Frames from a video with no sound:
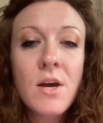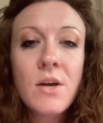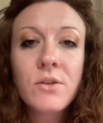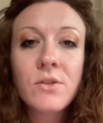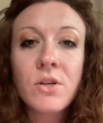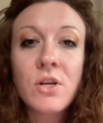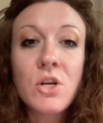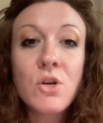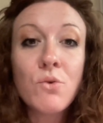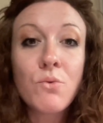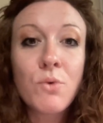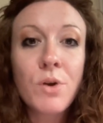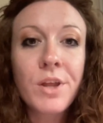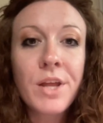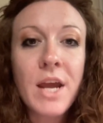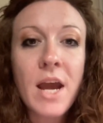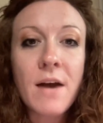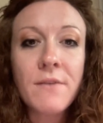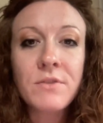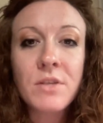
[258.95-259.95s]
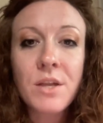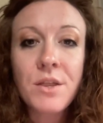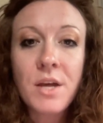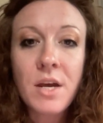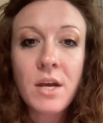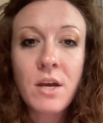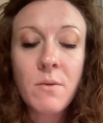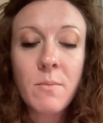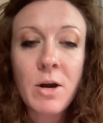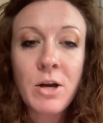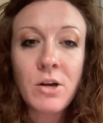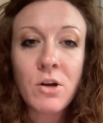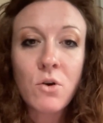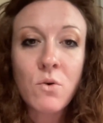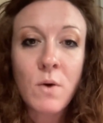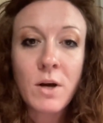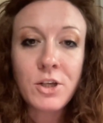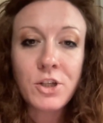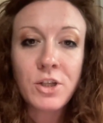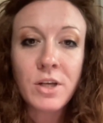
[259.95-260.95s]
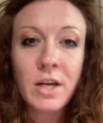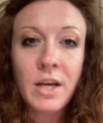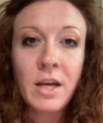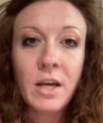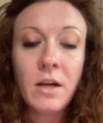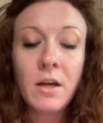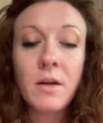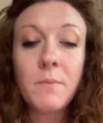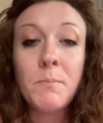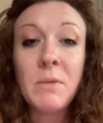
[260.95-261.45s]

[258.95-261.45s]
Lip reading: So you really have to think about your questioning,